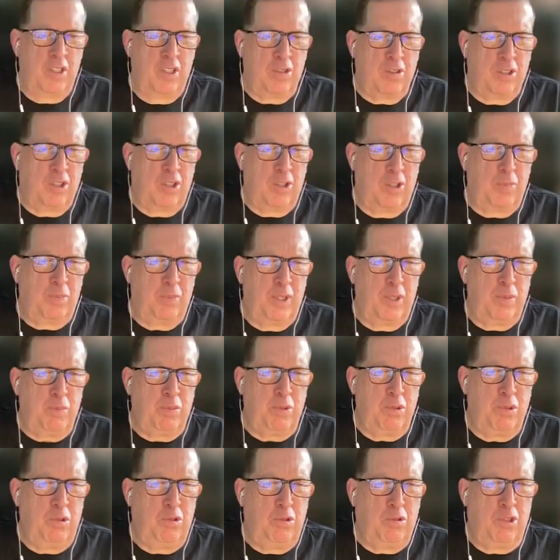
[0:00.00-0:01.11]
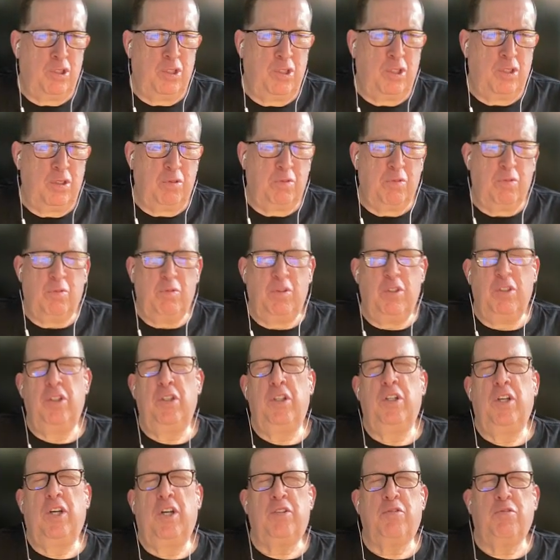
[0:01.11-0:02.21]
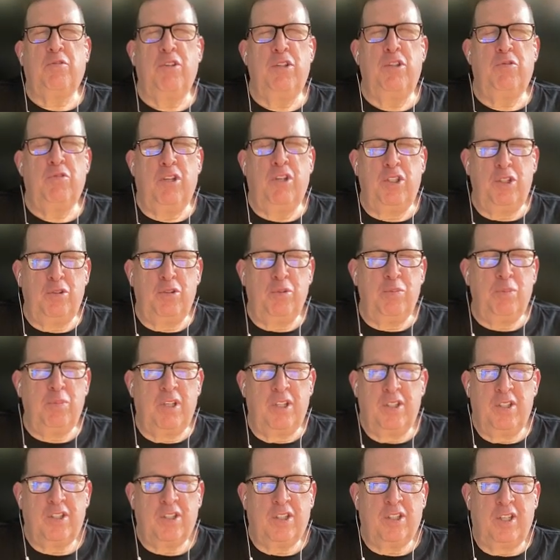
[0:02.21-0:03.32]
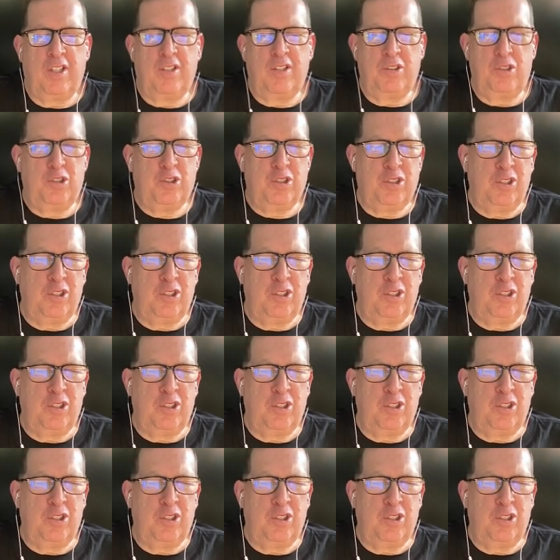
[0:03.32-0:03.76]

there are people who are really not quite ready to apply to college,